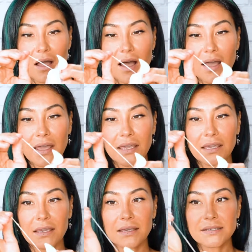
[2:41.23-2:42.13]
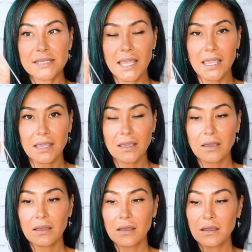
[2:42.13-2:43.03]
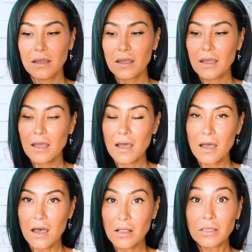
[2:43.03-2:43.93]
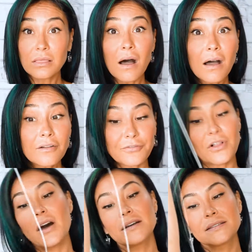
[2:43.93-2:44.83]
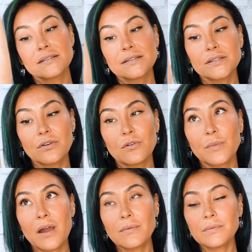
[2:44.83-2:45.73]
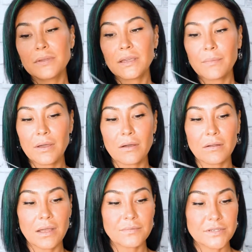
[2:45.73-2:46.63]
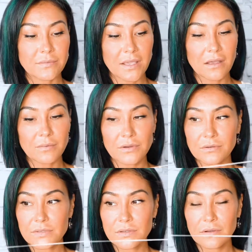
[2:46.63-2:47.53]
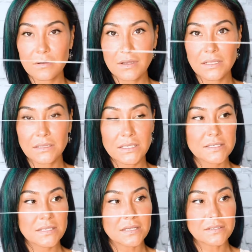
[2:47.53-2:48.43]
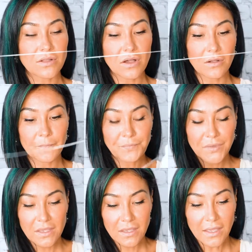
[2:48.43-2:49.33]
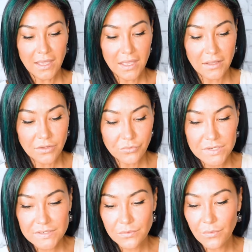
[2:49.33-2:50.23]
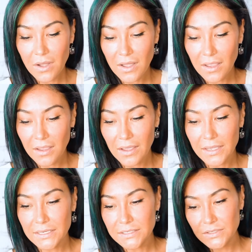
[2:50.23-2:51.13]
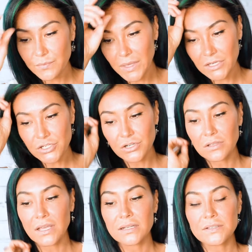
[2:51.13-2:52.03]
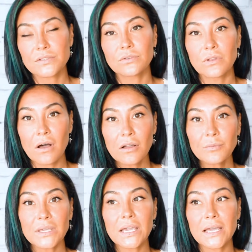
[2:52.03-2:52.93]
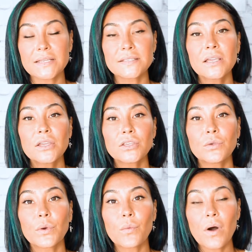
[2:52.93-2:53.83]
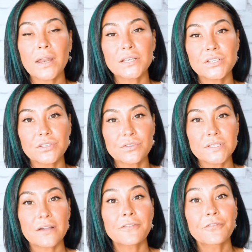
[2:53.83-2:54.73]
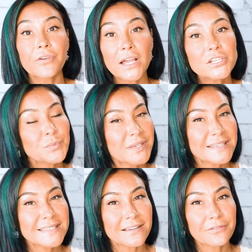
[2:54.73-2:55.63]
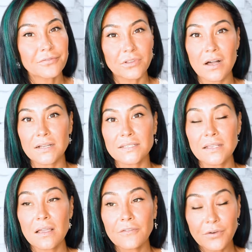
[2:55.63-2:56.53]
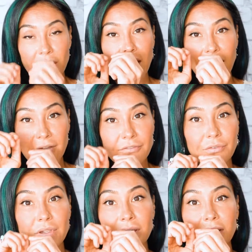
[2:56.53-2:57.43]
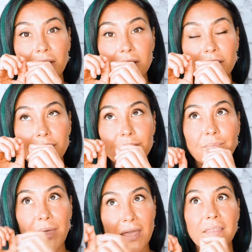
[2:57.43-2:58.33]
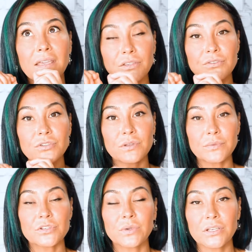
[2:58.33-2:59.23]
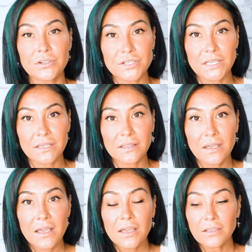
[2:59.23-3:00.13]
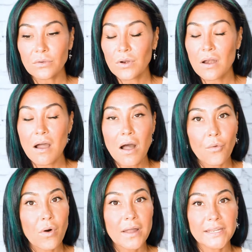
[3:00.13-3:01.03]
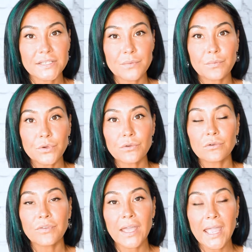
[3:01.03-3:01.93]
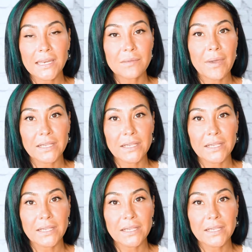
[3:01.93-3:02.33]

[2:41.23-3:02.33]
I take a long floss, so probably about up to my elbow, so at least this long. And the reason why I make sure that is so long because you are wanting to use a fresh piece of floss for every bit that you do in between your teeth. You are not wanting to move any